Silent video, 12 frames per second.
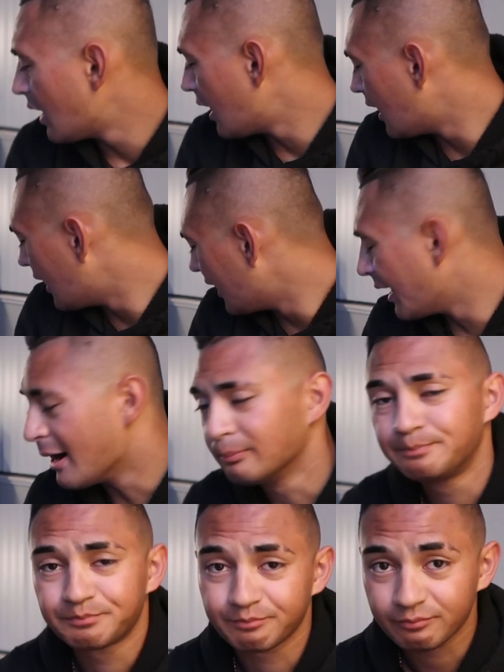
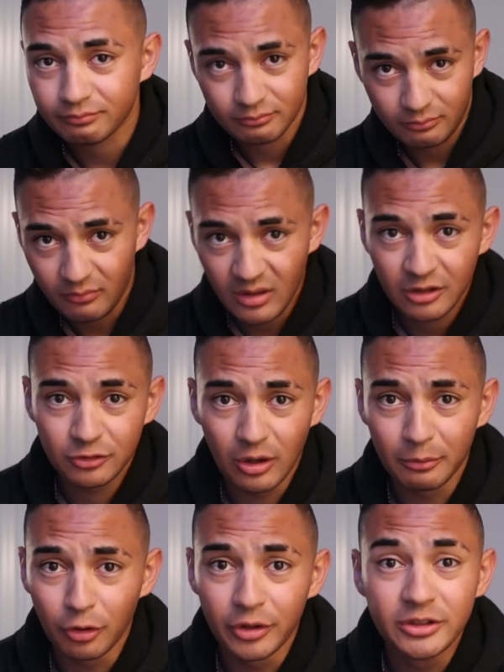
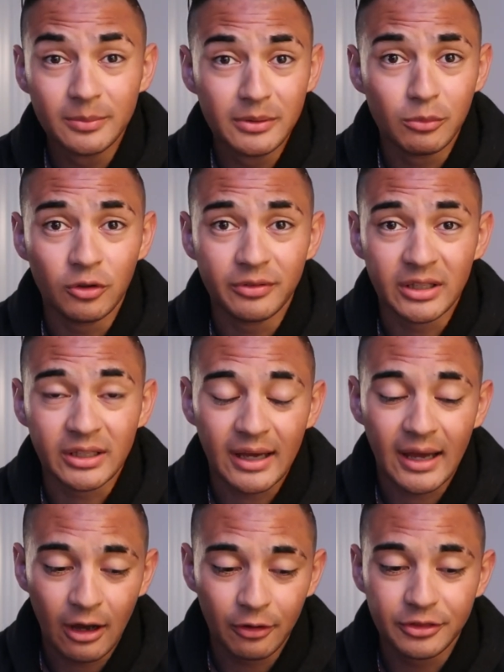So I'm going to be moving
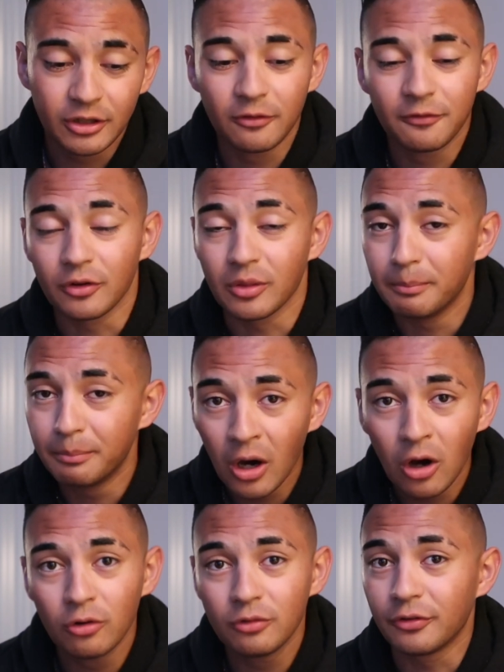out there for the
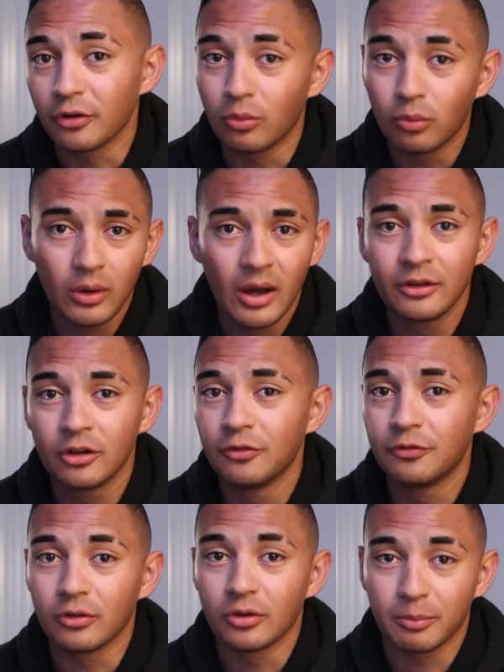boat, for the weather,
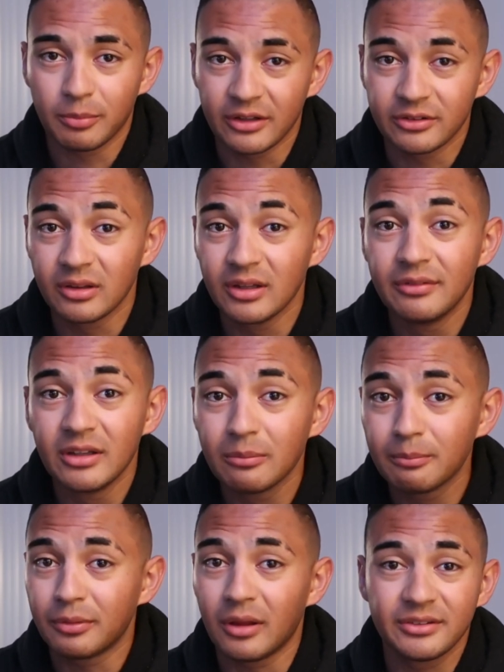for the price of
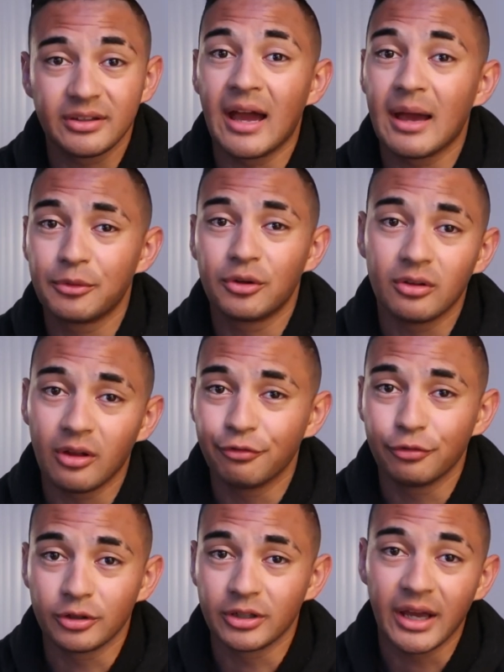living. Plus, I absolutely love
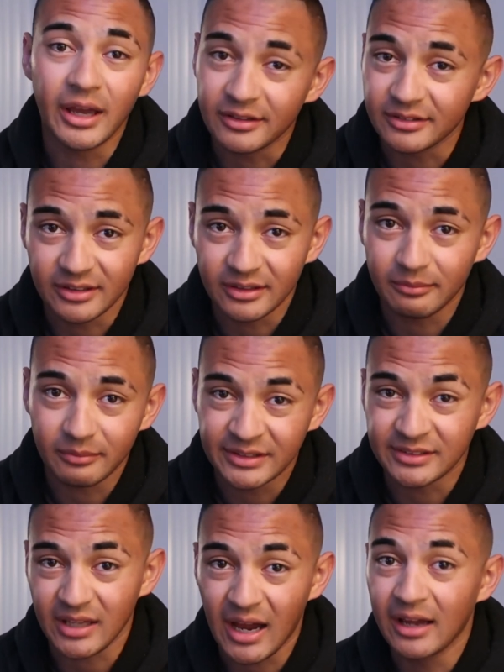Florida and
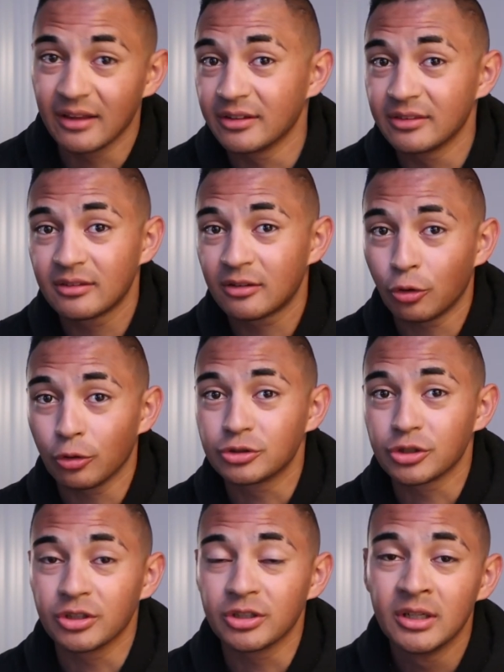it's island
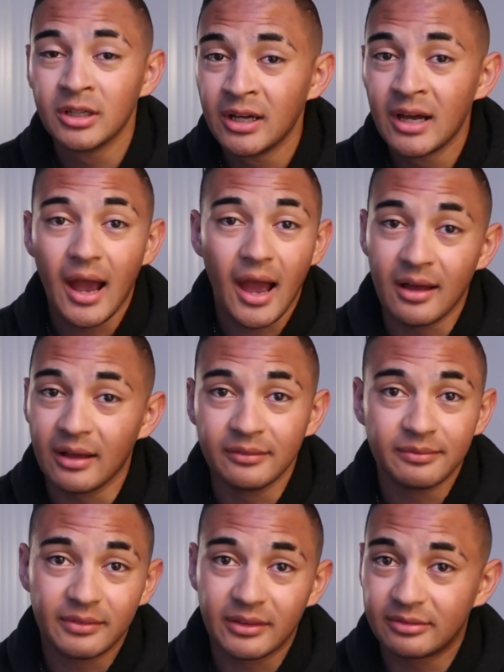culture, and